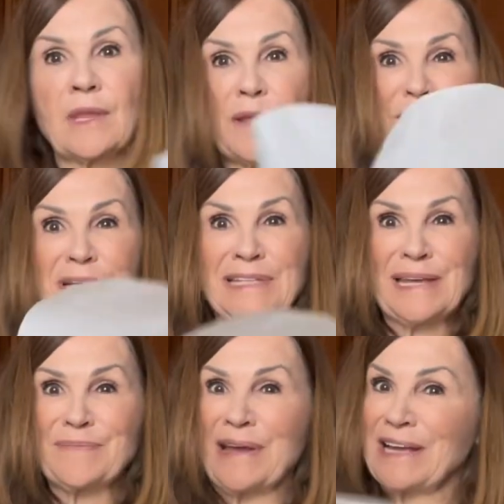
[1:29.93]
I'm going to
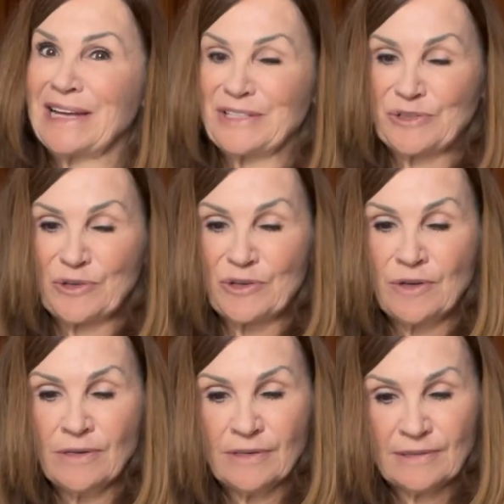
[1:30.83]
take my cut
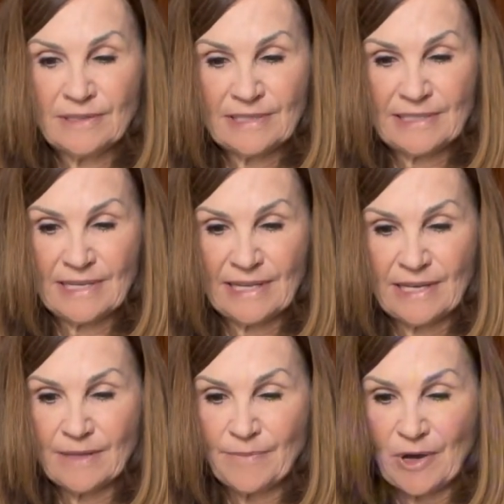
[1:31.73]
circle, stick it
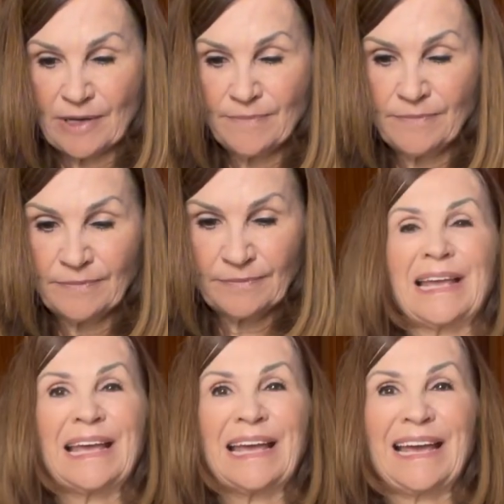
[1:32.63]
in the bottom,
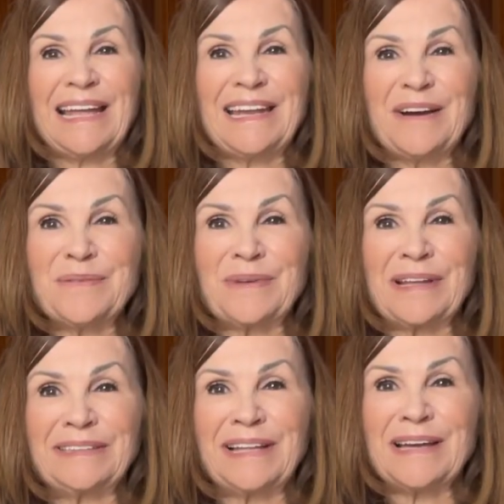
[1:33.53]
and now I'm going
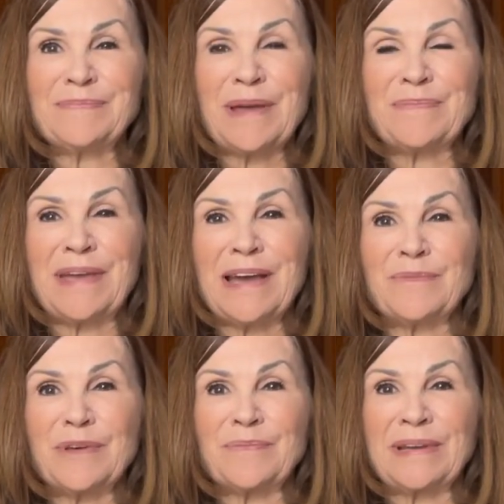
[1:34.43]
to line my pan
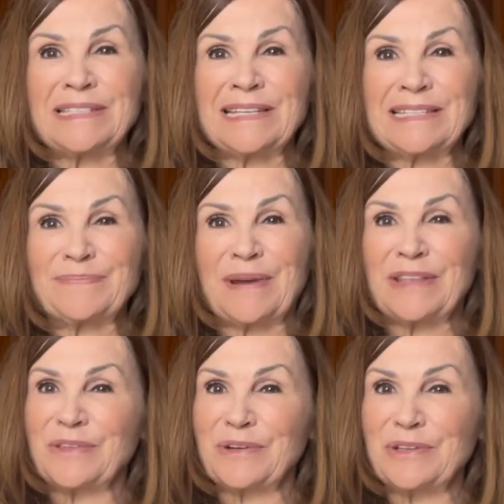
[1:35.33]
with my 6 by
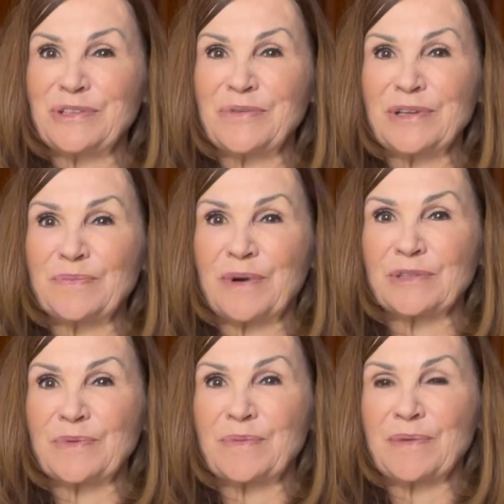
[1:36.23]
32 inch
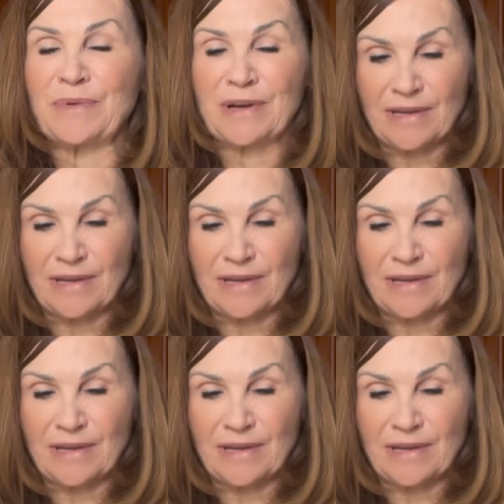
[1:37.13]
parchment paper.